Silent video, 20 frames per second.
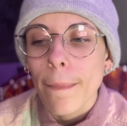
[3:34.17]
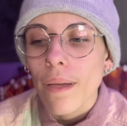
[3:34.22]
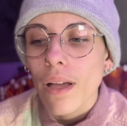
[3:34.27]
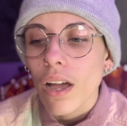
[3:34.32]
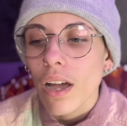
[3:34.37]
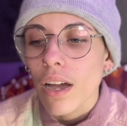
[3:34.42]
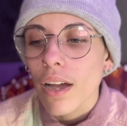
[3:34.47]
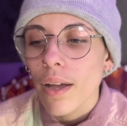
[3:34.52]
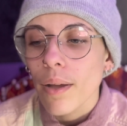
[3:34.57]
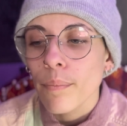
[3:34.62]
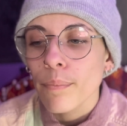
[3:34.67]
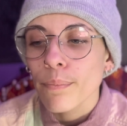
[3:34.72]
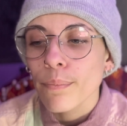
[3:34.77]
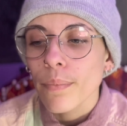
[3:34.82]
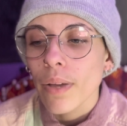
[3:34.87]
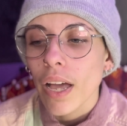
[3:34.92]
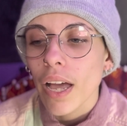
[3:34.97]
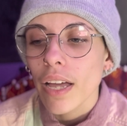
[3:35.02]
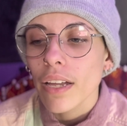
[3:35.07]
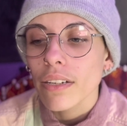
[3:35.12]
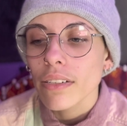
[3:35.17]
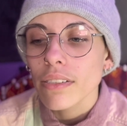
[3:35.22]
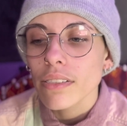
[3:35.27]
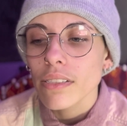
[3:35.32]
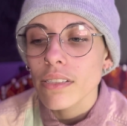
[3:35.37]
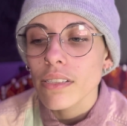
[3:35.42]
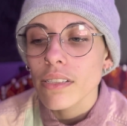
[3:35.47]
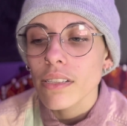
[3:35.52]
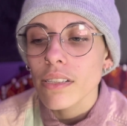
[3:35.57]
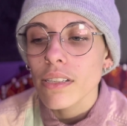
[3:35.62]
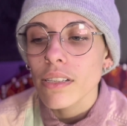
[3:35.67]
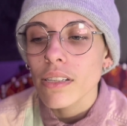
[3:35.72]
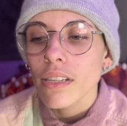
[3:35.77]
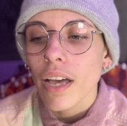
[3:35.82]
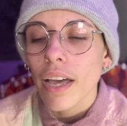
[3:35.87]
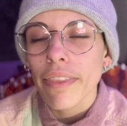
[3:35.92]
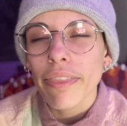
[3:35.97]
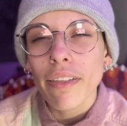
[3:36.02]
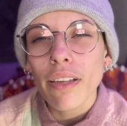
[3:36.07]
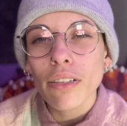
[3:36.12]
And
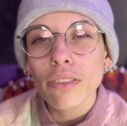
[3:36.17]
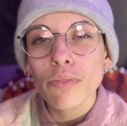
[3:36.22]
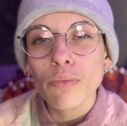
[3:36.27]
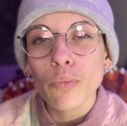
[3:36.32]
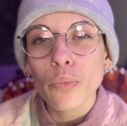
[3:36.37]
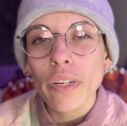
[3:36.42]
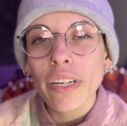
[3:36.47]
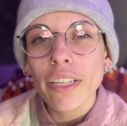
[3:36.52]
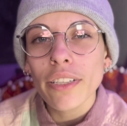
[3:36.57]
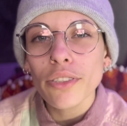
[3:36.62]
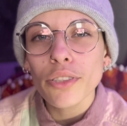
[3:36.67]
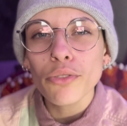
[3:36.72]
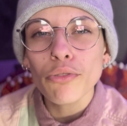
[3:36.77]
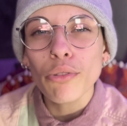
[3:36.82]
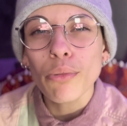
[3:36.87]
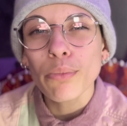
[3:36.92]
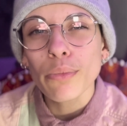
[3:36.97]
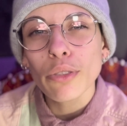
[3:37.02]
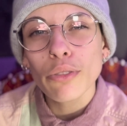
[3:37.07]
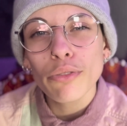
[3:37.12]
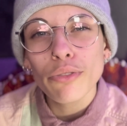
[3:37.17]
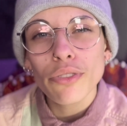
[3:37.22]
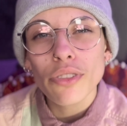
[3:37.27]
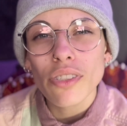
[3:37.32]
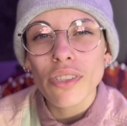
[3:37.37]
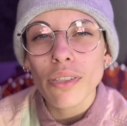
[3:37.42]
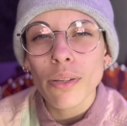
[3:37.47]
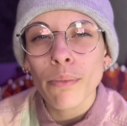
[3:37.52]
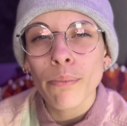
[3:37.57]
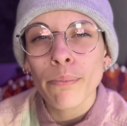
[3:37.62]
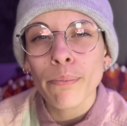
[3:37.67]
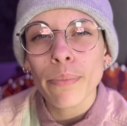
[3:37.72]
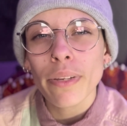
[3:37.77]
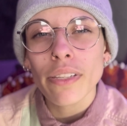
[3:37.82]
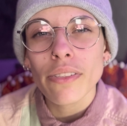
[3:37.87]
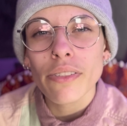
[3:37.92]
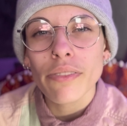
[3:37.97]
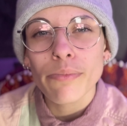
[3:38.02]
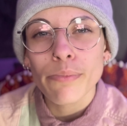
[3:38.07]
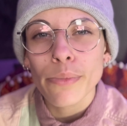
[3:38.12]
I think we need to remove some
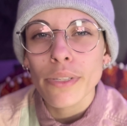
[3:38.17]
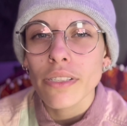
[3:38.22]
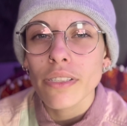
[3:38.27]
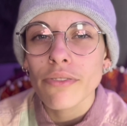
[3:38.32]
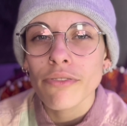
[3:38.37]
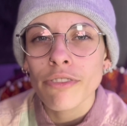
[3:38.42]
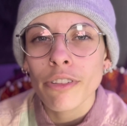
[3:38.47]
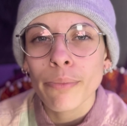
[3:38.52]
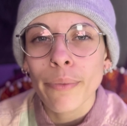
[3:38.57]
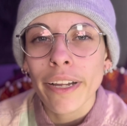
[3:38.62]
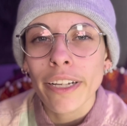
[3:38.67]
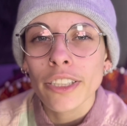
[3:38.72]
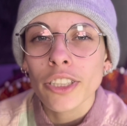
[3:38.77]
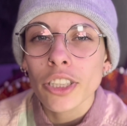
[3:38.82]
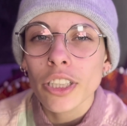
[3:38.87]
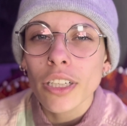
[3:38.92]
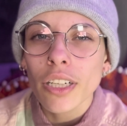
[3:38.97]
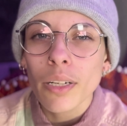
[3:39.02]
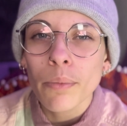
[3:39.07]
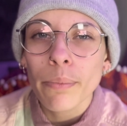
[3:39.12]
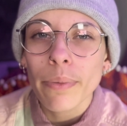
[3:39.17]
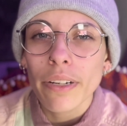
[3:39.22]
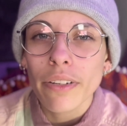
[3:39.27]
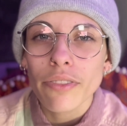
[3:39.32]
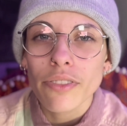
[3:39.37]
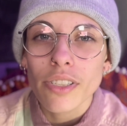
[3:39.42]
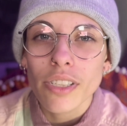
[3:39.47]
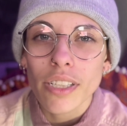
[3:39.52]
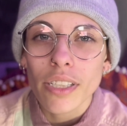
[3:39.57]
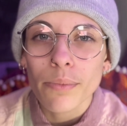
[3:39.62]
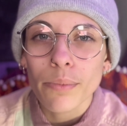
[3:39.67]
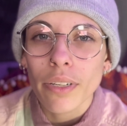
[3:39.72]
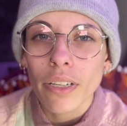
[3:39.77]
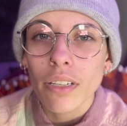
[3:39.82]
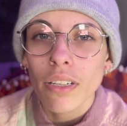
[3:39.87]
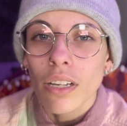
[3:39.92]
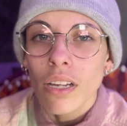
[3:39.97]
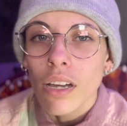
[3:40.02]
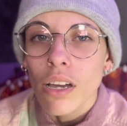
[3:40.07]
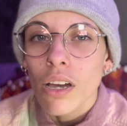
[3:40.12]
bits of misinformation and a bit of stigma
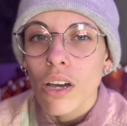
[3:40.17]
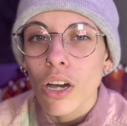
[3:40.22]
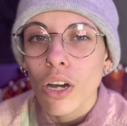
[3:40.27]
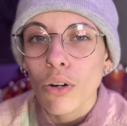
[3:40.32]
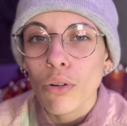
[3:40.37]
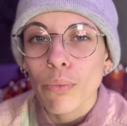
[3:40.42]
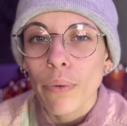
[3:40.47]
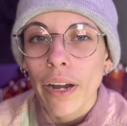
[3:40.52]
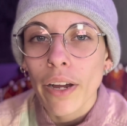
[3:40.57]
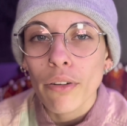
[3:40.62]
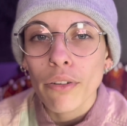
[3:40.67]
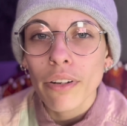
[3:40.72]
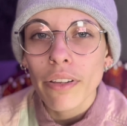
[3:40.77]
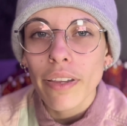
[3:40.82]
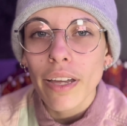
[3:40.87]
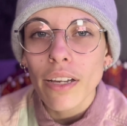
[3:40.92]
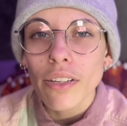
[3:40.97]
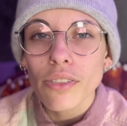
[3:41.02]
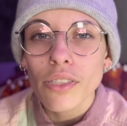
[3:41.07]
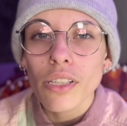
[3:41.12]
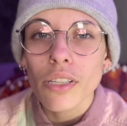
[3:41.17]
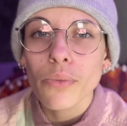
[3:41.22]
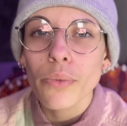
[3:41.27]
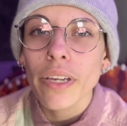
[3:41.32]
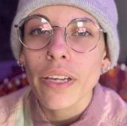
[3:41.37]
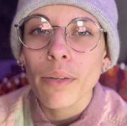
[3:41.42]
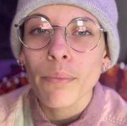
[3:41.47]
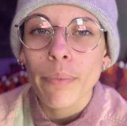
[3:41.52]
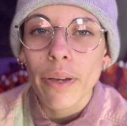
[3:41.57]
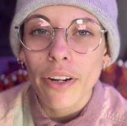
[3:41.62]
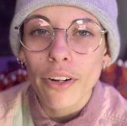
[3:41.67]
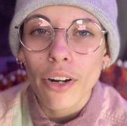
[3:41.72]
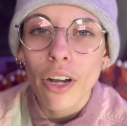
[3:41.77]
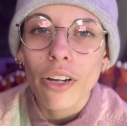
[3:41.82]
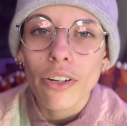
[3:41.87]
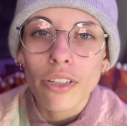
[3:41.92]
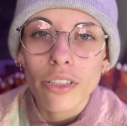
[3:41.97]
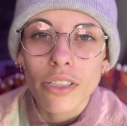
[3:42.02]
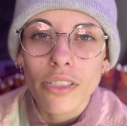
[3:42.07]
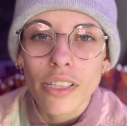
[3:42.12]
around that so that we can better
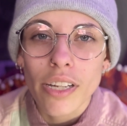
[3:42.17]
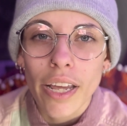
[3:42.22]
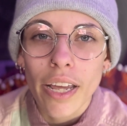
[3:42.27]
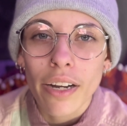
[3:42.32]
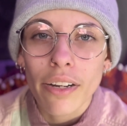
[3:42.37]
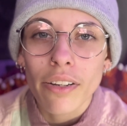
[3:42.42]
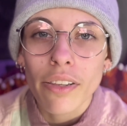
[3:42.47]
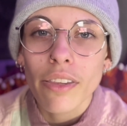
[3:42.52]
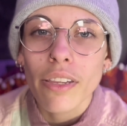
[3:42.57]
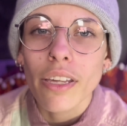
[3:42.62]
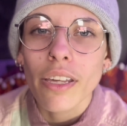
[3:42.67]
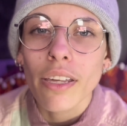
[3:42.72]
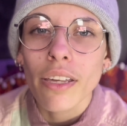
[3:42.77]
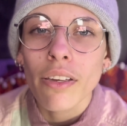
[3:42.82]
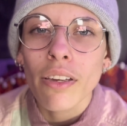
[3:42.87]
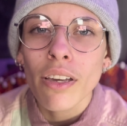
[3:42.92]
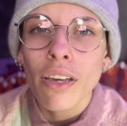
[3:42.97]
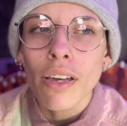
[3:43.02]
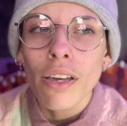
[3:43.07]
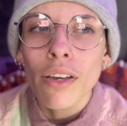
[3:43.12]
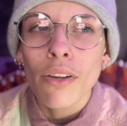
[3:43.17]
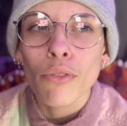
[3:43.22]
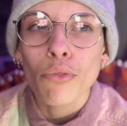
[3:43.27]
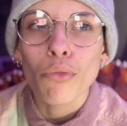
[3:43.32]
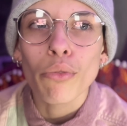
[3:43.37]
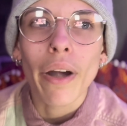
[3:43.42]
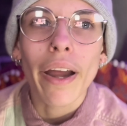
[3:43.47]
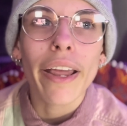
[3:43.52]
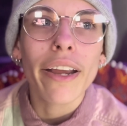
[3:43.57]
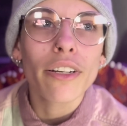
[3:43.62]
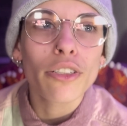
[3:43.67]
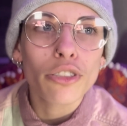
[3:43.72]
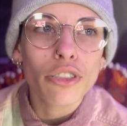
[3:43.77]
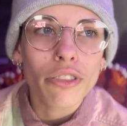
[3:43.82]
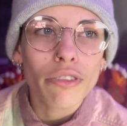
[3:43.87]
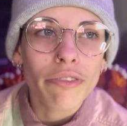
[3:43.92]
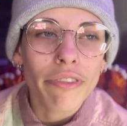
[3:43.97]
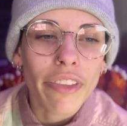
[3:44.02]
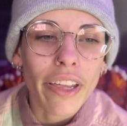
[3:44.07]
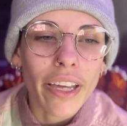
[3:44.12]
understand the range
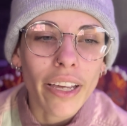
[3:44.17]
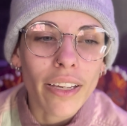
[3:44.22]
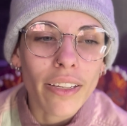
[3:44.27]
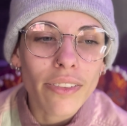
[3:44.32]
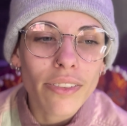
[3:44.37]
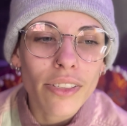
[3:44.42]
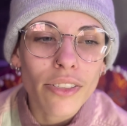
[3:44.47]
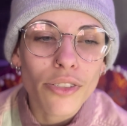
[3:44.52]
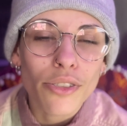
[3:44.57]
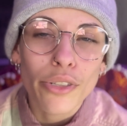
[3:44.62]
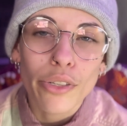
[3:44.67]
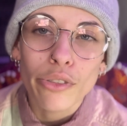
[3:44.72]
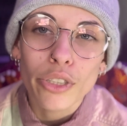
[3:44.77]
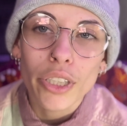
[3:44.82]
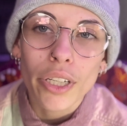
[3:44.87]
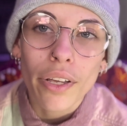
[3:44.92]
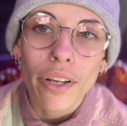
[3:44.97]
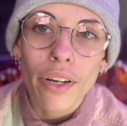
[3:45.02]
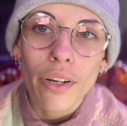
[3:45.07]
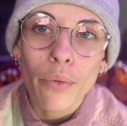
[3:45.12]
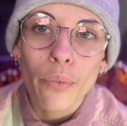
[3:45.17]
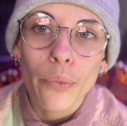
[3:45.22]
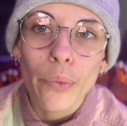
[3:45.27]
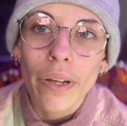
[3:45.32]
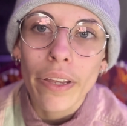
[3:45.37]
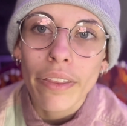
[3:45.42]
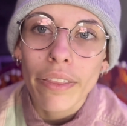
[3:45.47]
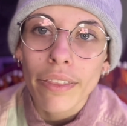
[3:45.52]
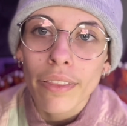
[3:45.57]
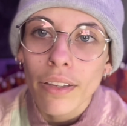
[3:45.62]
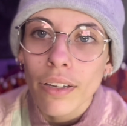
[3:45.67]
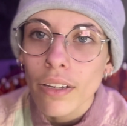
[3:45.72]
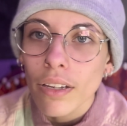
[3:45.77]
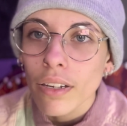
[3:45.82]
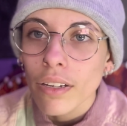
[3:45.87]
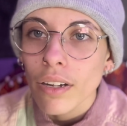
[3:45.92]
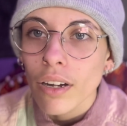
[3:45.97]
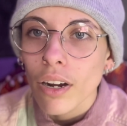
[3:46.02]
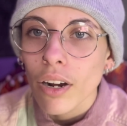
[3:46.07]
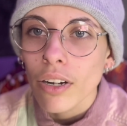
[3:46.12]
of things associated with
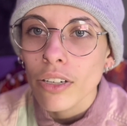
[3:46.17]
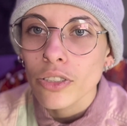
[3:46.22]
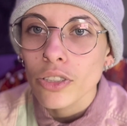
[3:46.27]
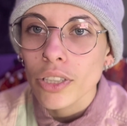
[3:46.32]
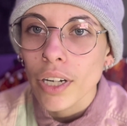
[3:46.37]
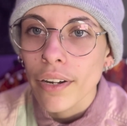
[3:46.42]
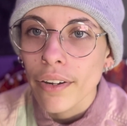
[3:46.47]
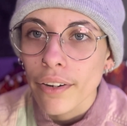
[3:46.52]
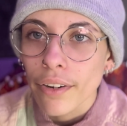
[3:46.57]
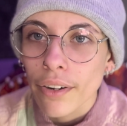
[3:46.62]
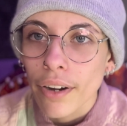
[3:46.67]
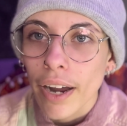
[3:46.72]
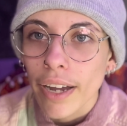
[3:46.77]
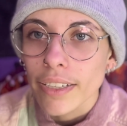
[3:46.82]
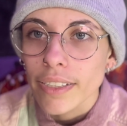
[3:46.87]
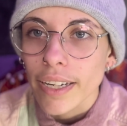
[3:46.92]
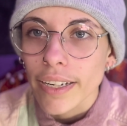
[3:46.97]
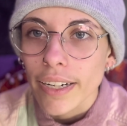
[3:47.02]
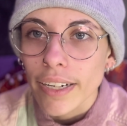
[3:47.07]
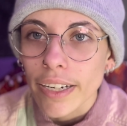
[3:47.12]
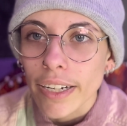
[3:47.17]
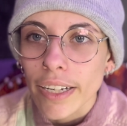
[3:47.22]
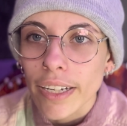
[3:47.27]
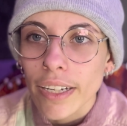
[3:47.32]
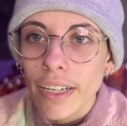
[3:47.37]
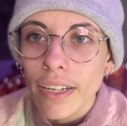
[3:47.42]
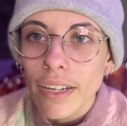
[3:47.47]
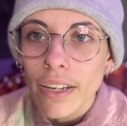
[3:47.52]
gender identity